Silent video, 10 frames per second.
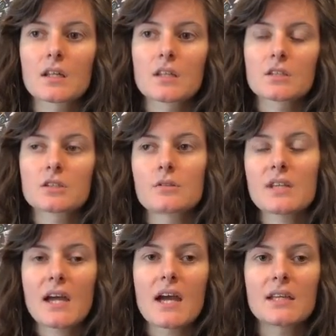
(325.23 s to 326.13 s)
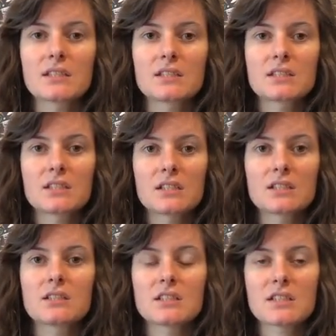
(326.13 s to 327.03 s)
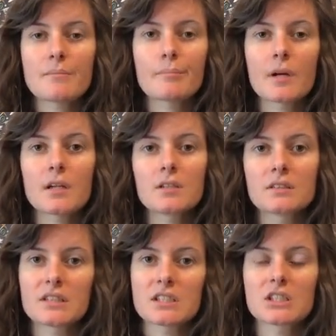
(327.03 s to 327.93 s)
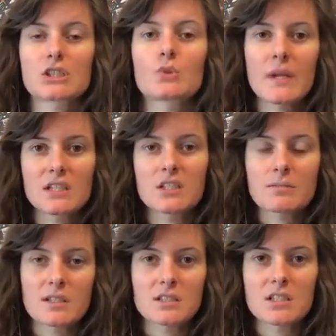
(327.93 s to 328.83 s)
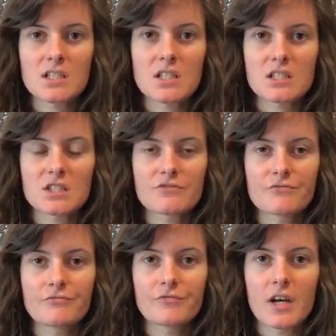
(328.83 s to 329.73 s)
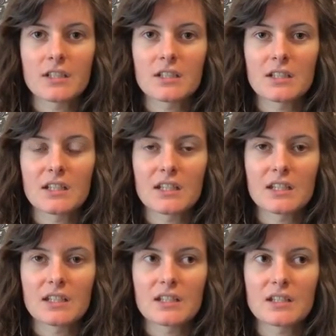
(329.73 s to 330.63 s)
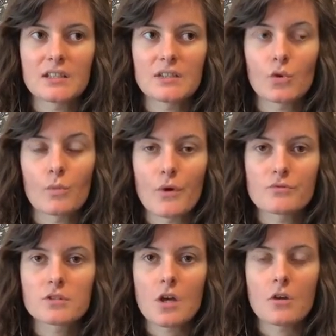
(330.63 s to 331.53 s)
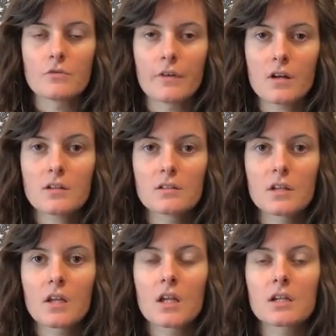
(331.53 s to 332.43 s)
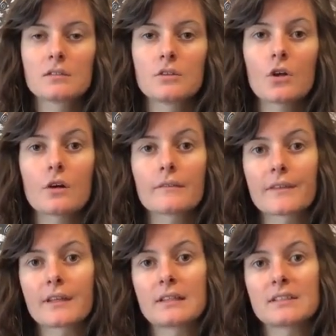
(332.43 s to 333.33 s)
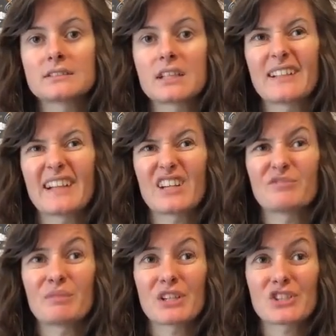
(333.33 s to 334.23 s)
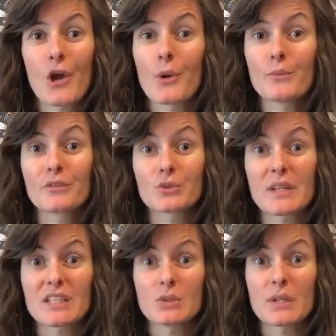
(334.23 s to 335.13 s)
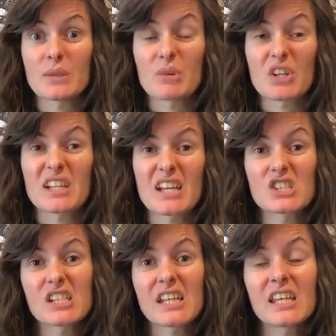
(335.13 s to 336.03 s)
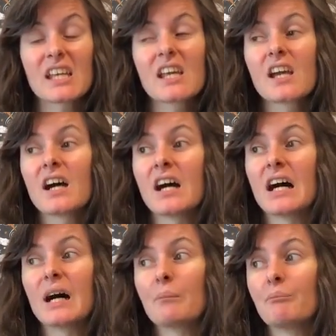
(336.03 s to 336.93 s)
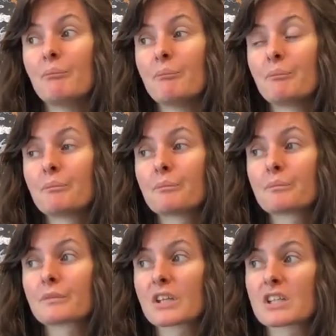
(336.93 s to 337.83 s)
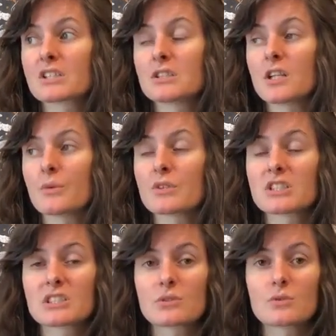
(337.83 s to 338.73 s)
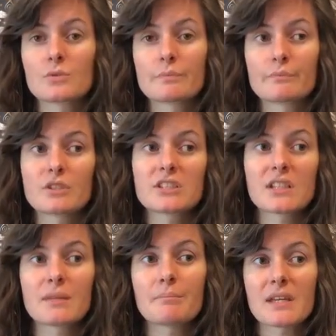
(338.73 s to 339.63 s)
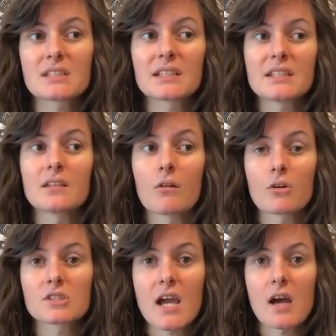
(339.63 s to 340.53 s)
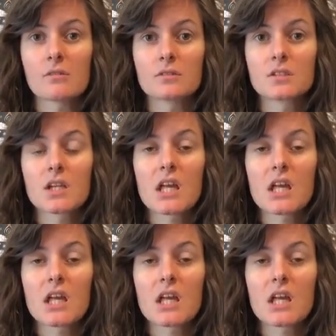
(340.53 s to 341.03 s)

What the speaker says: so yeah, it's December. This 2020 is finally almost over. Not that I have much hope for 2021 actually, because you know we're still basically in lockdown.